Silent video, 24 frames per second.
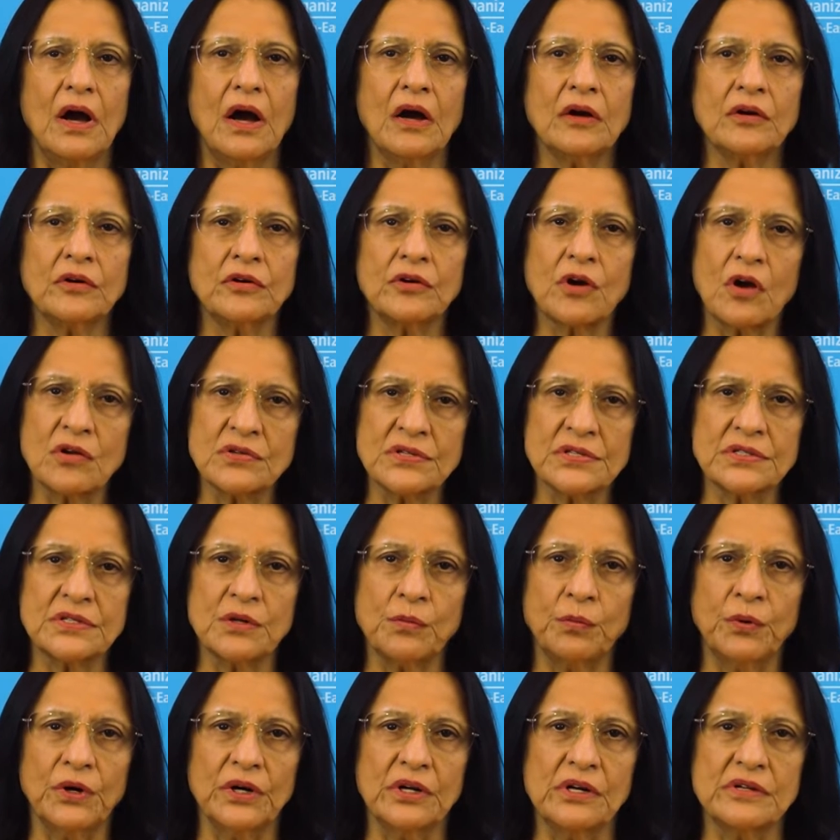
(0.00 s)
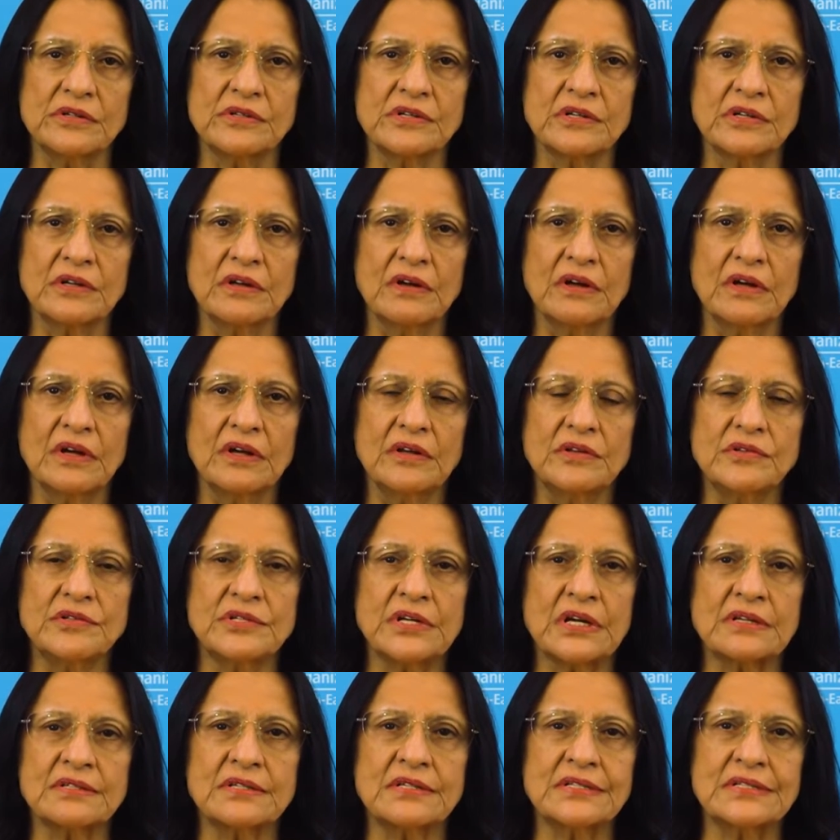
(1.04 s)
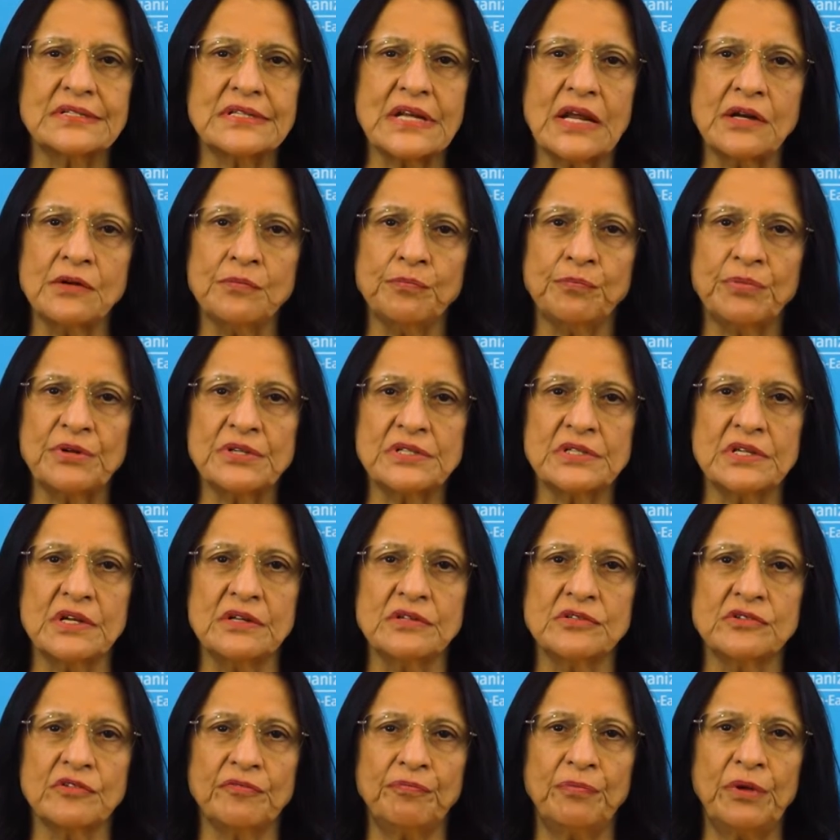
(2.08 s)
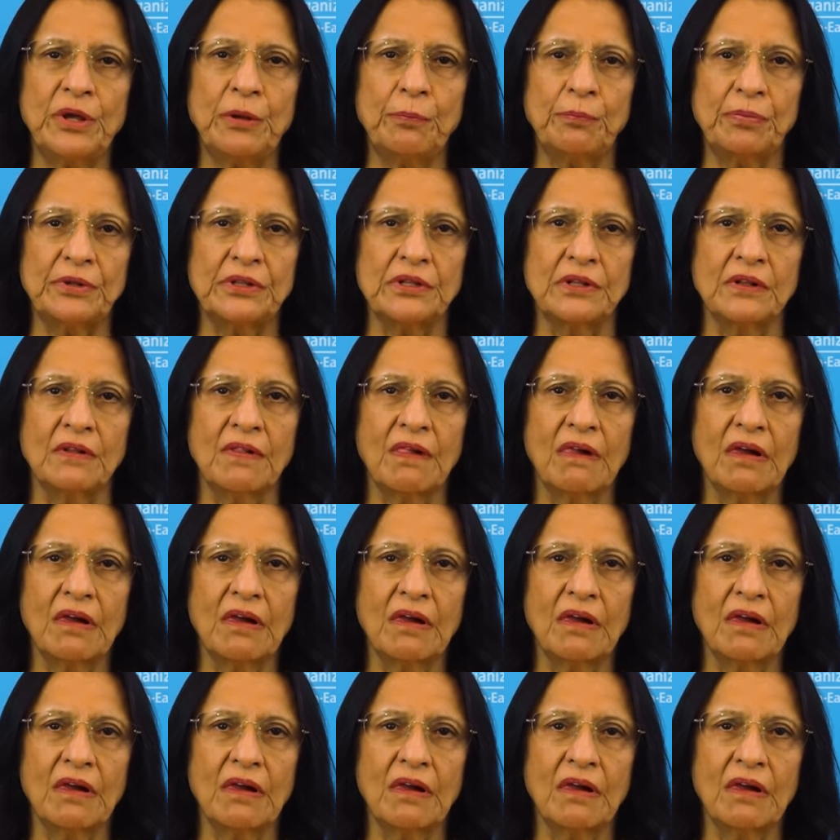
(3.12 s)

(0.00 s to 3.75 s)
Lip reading: Across the world, just 10% of people